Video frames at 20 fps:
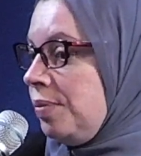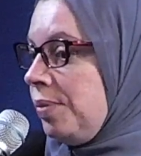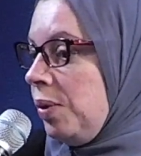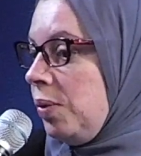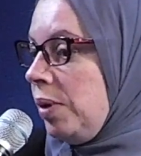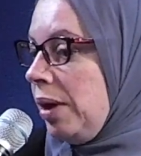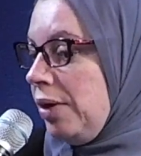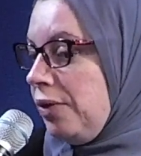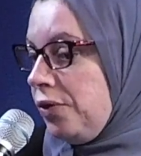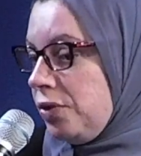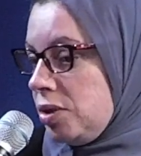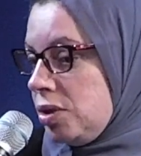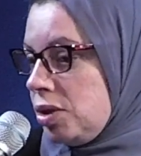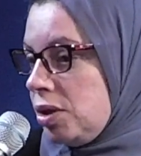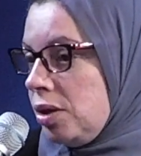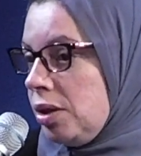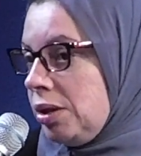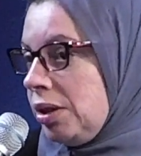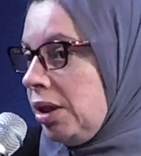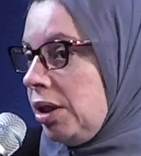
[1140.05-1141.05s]
But when I first
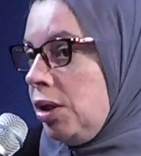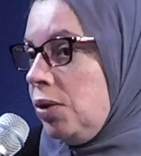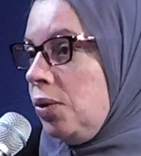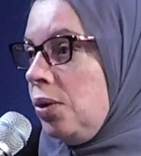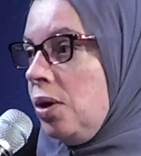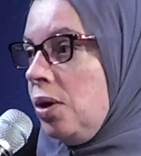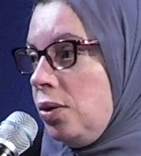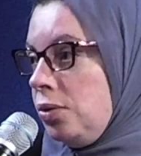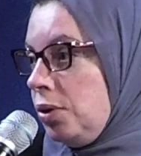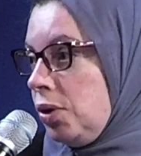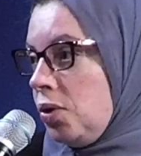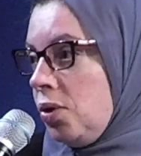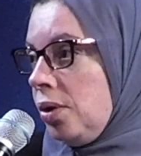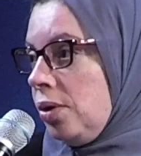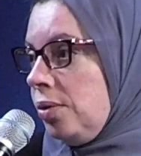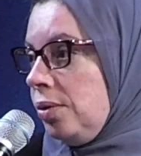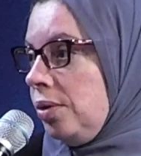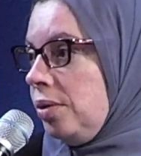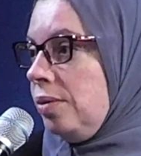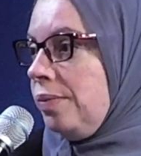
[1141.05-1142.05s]
started, you can the
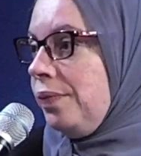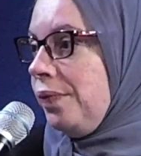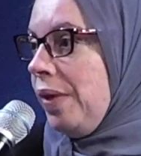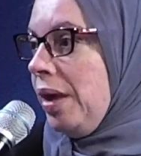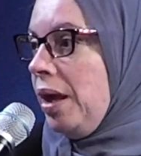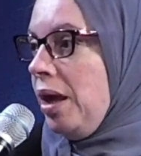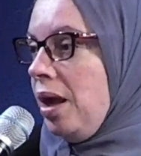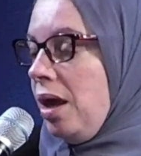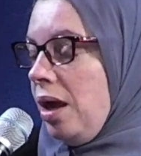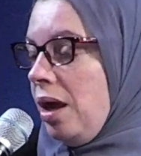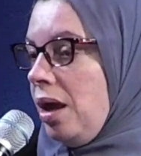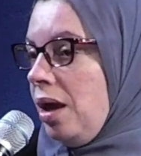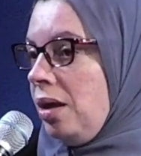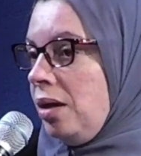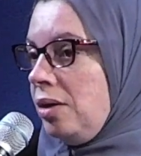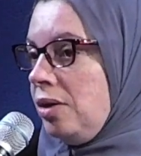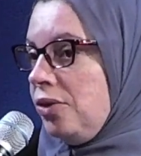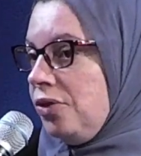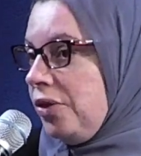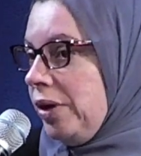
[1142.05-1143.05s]
courtroom and
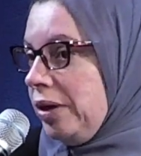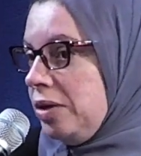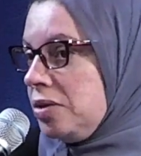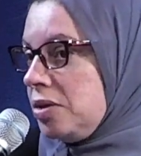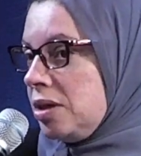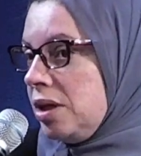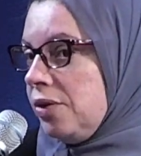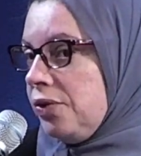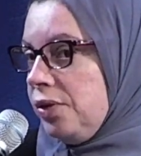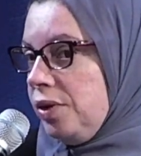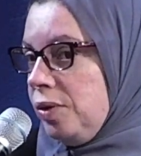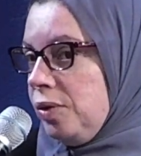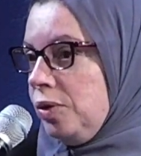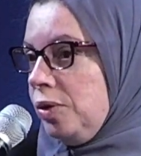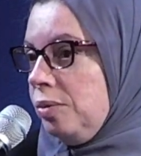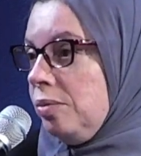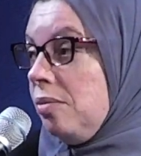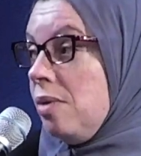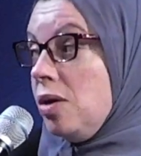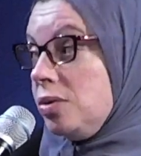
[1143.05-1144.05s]
you find yourself in a
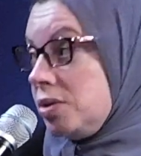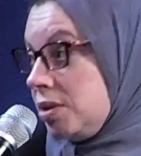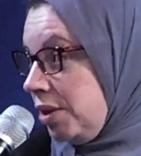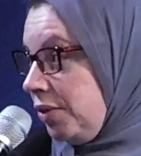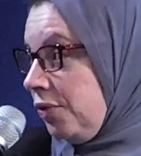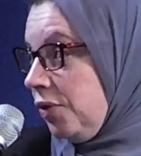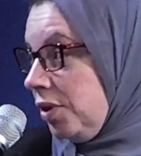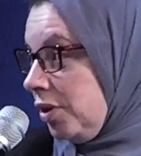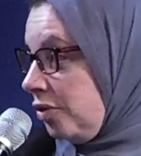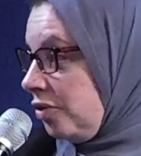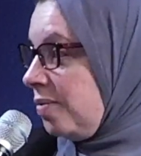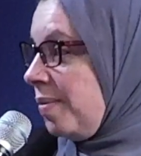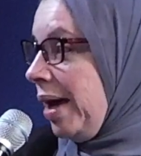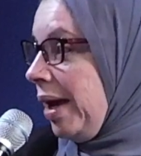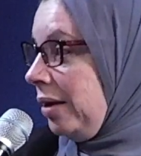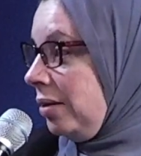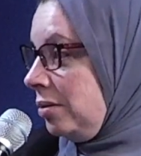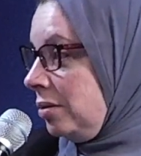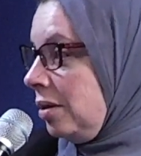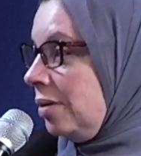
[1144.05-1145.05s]
room mostly full of
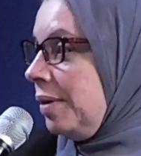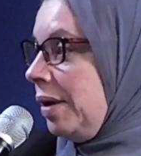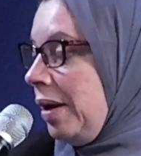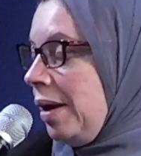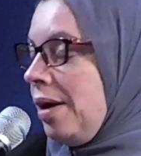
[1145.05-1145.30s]
men,